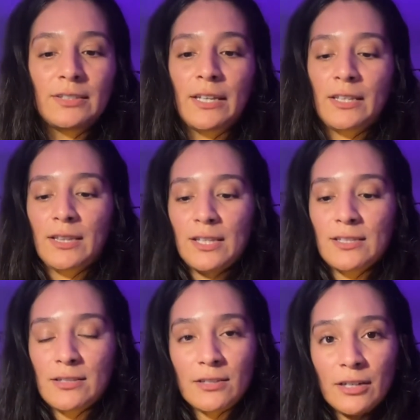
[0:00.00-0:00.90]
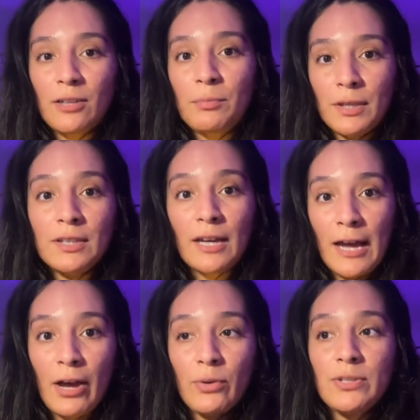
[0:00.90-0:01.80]
Like, this is gonna be the
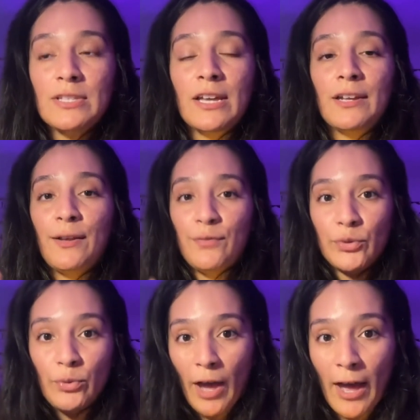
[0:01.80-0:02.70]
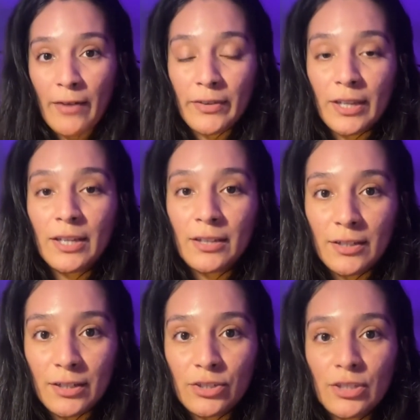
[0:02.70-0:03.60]
house that if you have any
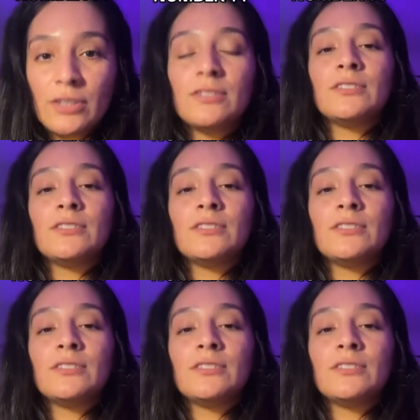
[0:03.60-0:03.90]
addictions,